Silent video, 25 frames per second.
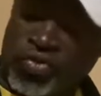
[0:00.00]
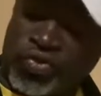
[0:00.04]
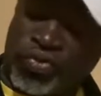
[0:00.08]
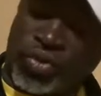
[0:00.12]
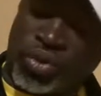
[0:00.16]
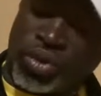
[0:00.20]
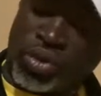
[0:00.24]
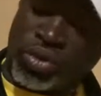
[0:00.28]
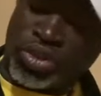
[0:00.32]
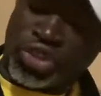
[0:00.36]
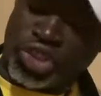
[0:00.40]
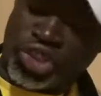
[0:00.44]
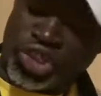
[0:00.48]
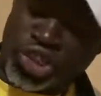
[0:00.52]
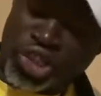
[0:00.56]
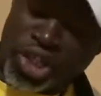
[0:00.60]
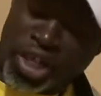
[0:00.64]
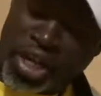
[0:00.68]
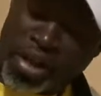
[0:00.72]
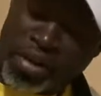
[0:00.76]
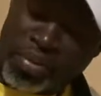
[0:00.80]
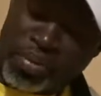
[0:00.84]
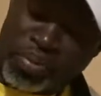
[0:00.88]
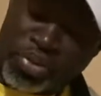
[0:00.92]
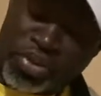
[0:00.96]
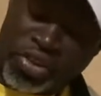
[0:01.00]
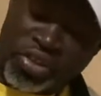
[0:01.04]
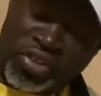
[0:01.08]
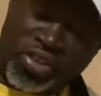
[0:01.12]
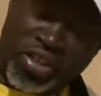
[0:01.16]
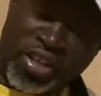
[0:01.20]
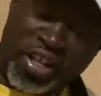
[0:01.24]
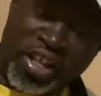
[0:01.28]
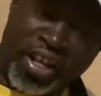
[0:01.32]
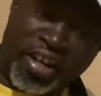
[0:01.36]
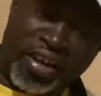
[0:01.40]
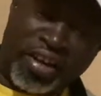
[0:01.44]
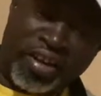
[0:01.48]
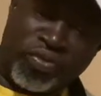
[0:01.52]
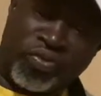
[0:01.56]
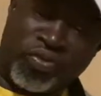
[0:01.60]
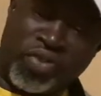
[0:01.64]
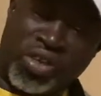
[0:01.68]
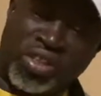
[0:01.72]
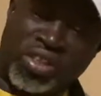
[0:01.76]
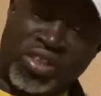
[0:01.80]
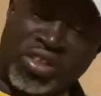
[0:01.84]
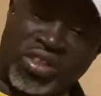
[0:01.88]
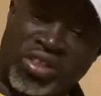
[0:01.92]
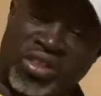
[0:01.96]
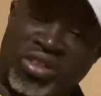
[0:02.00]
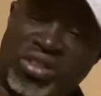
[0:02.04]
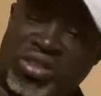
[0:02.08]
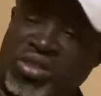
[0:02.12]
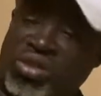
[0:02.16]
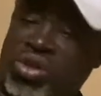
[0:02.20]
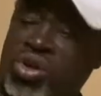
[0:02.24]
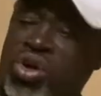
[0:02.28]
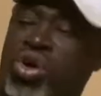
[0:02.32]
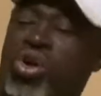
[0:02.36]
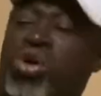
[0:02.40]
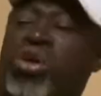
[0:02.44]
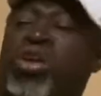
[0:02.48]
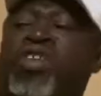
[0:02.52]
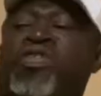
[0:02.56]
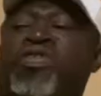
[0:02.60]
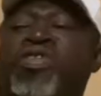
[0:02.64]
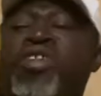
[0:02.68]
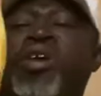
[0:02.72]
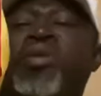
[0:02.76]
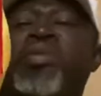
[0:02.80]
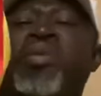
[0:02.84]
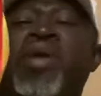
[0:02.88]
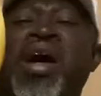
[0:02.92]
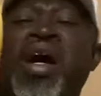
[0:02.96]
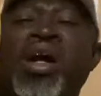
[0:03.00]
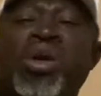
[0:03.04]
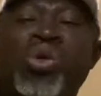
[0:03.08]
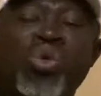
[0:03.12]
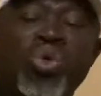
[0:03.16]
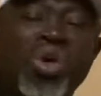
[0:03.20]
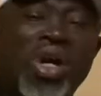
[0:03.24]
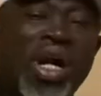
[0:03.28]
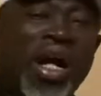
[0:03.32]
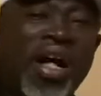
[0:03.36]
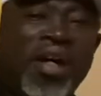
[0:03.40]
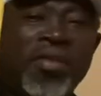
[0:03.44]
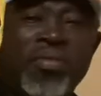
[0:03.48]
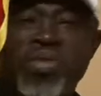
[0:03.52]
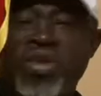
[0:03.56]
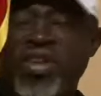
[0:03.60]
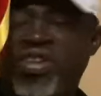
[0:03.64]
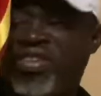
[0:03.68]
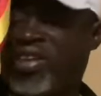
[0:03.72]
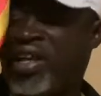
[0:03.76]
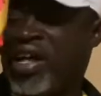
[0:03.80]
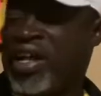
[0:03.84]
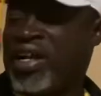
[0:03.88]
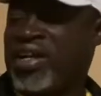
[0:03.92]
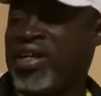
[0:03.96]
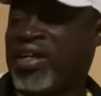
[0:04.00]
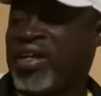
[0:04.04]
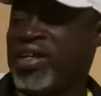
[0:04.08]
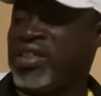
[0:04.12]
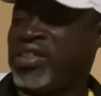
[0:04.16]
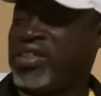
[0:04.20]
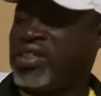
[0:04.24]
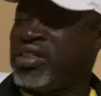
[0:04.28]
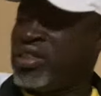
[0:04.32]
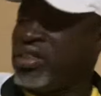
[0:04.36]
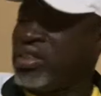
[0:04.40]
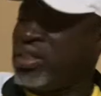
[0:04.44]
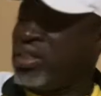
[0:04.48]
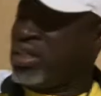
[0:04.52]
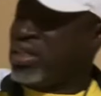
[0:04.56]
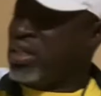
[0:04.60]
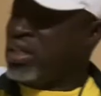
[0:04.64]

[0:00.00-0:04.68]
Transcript: for GMPC Ghana Fastest. All of them are local days athletes.